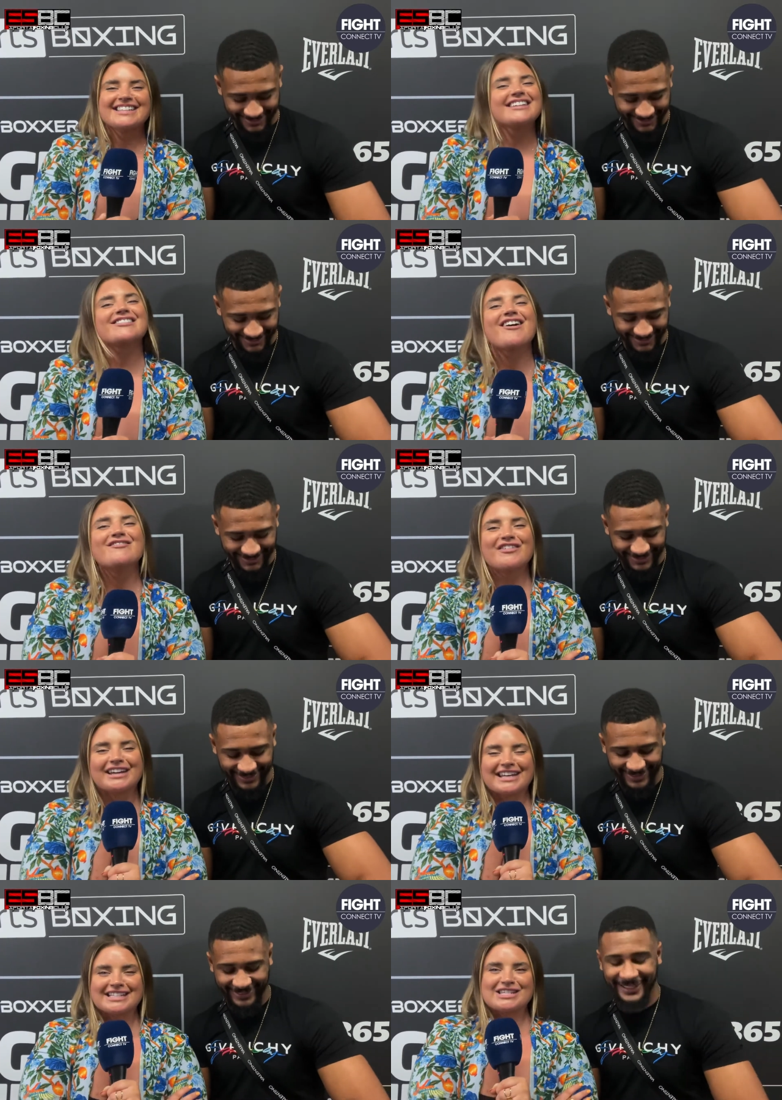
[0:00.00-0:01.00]
Speaker 1: Days Off
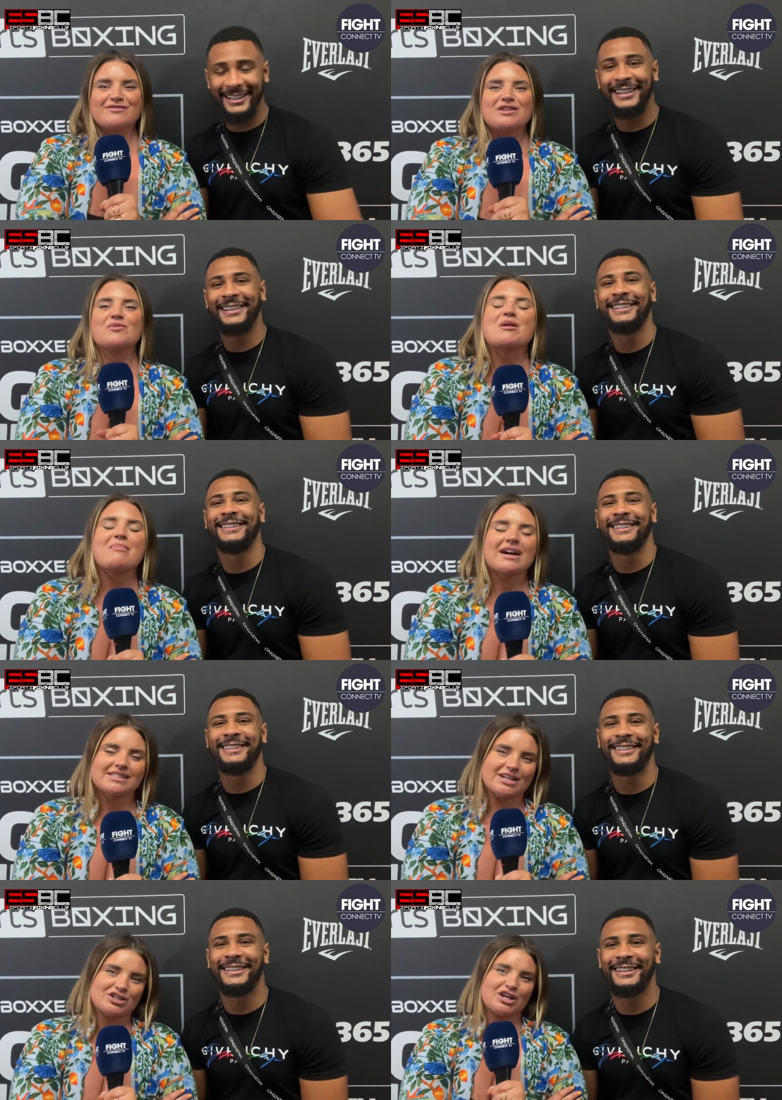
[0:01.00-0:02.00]
by Connect TV. We're
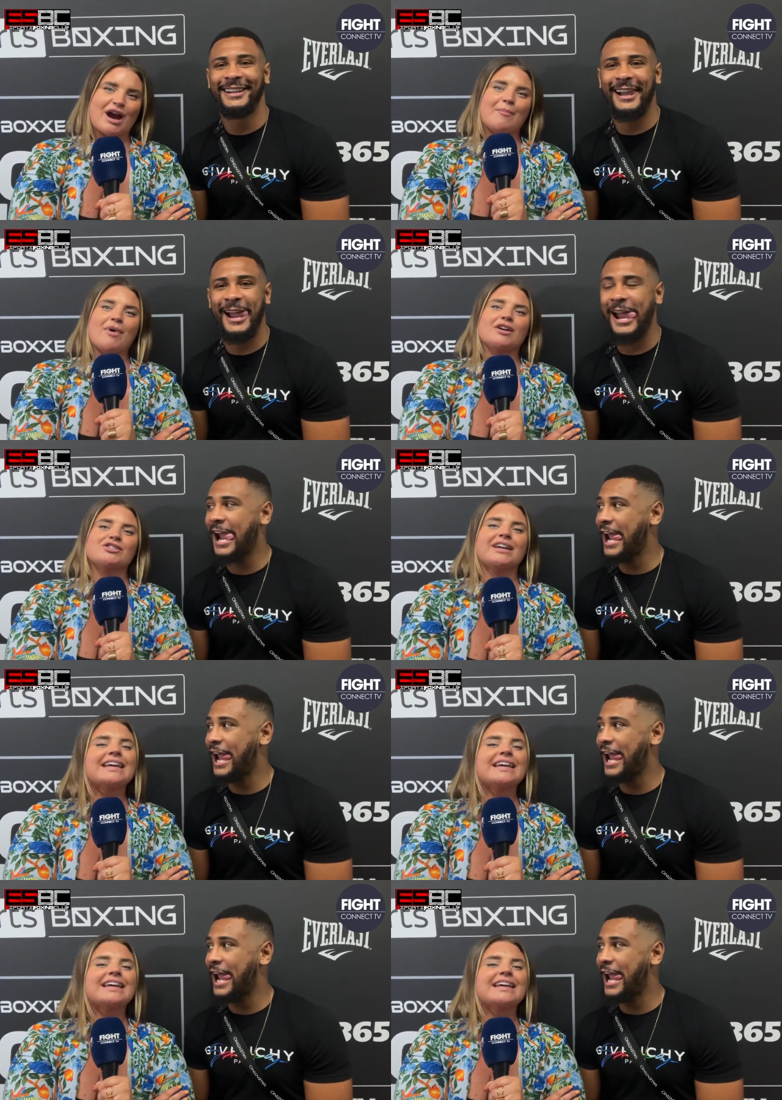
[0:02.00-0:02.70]
backstage here at Boxxer